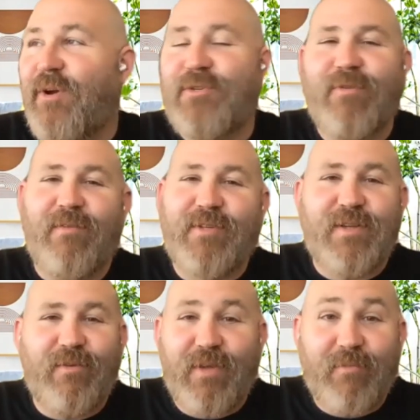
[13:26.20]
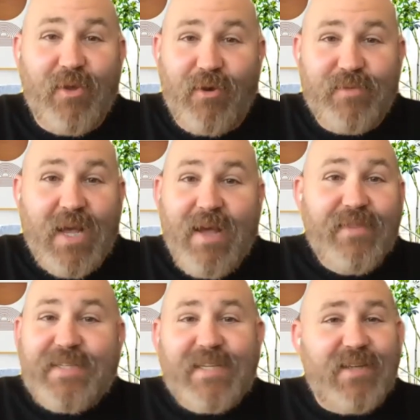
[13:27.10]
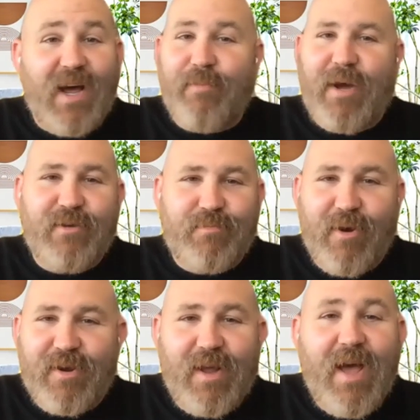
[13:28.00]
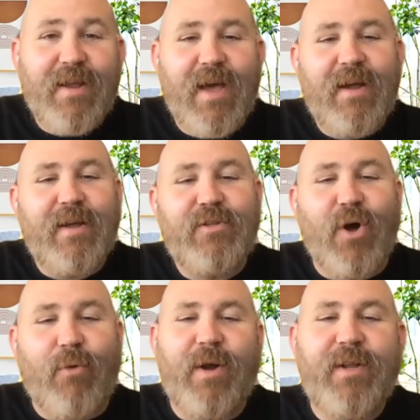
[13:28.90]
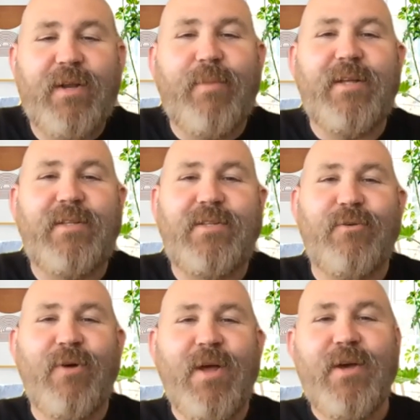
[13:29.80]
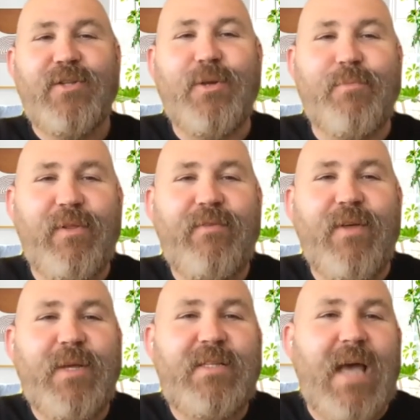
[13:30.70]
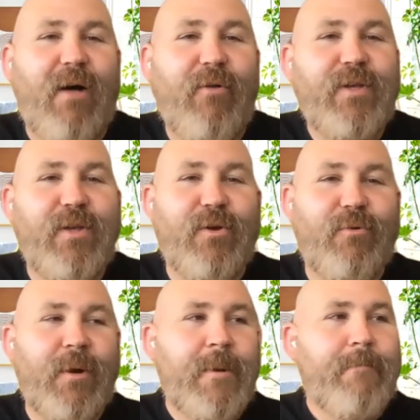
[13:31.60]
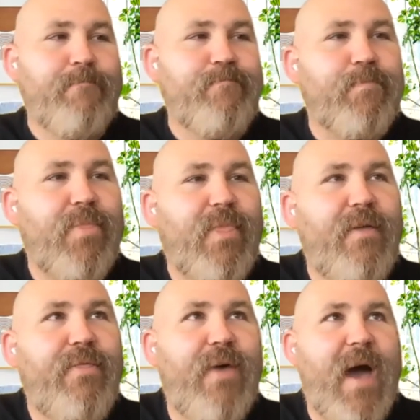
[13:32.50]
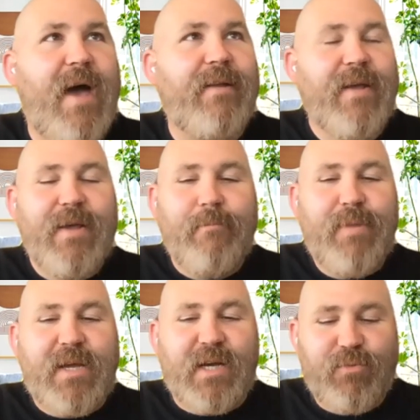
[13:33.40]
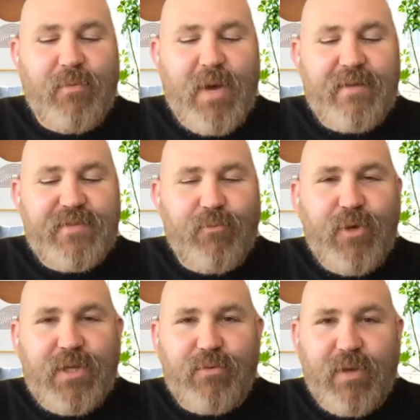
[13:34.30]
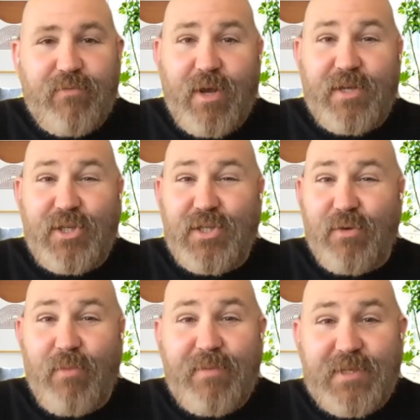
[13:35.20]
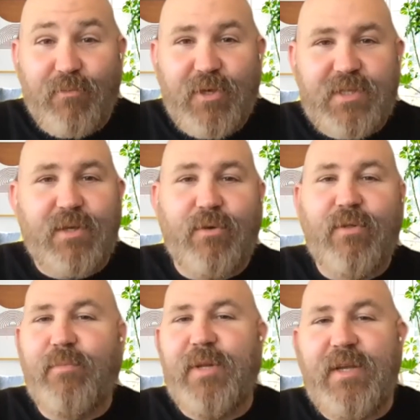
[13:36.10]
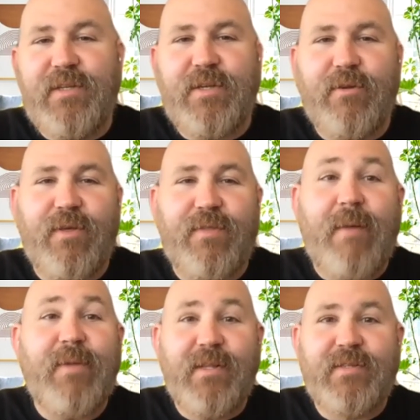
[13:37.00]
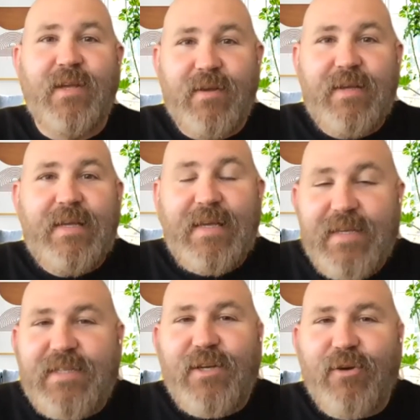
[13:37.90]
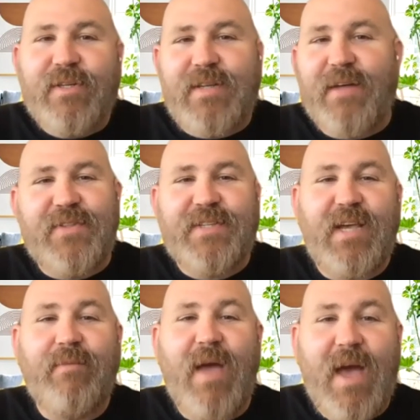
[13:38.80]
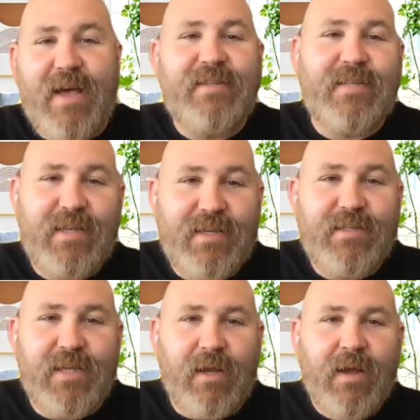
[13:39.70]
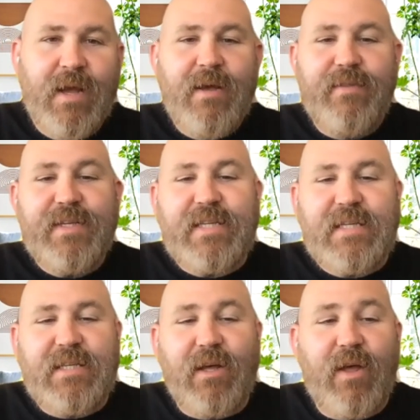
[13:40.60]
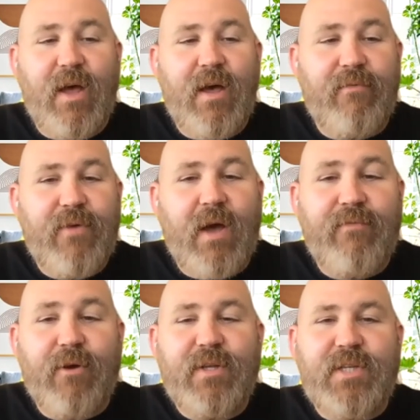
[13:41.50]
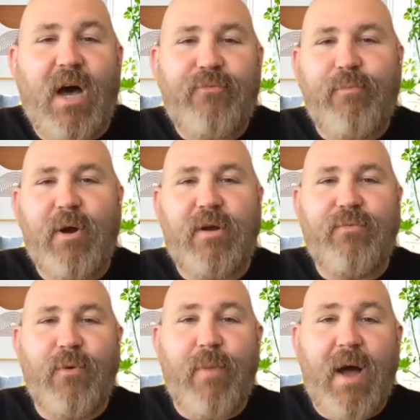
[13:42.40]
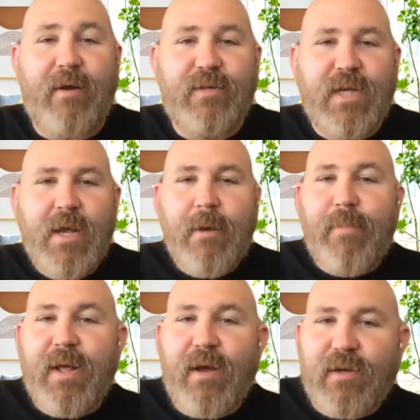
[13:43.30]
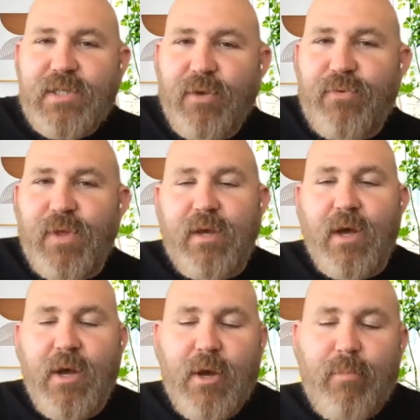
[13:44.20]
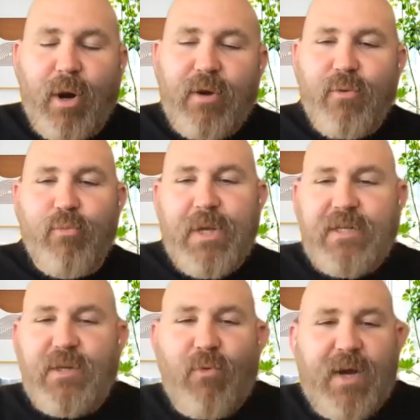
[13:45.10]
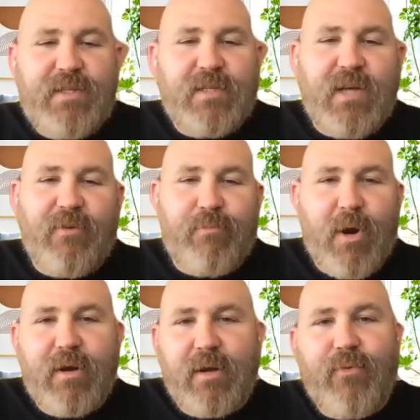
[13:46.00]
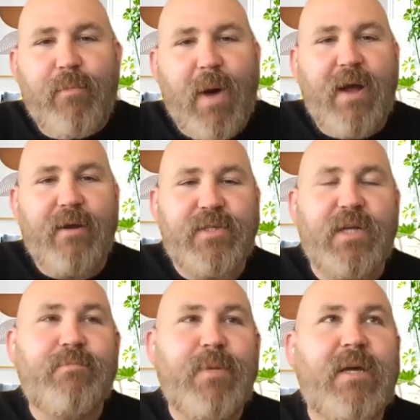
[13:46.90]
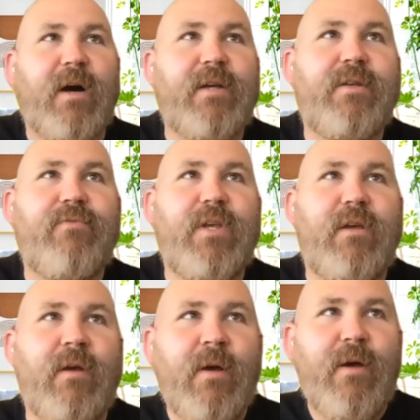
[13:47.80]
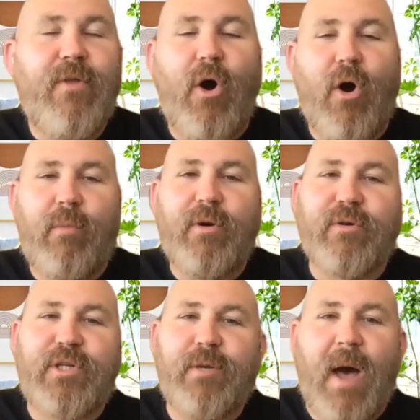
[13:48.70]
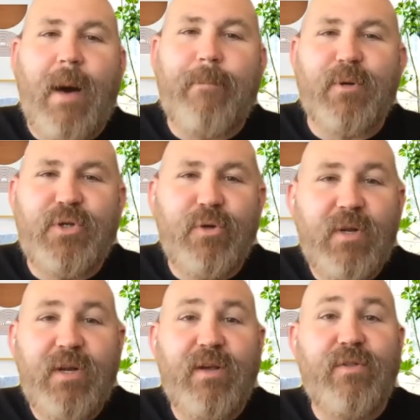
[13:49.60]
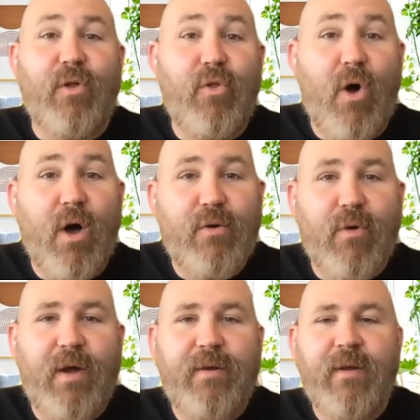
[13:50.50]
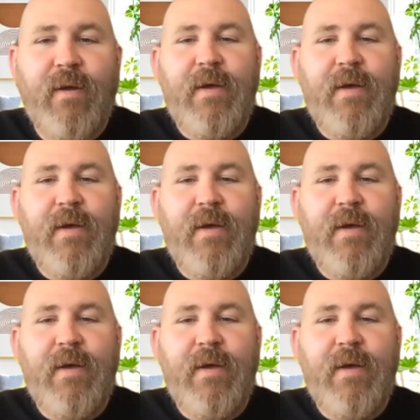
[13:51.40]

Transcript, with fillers: for entry level single family homes. This is not a buyer's market. And, and I don't want anybody to, to believe that me telling you that because we might have some week to week variations, there might be some weeks that are a little bit easier, that that means easier is not the same as easy. This is still a, a very tough market for buyers. But I also think part of the reason why it's a tough market for buyers is because of the, the homeownership opportunity in the long run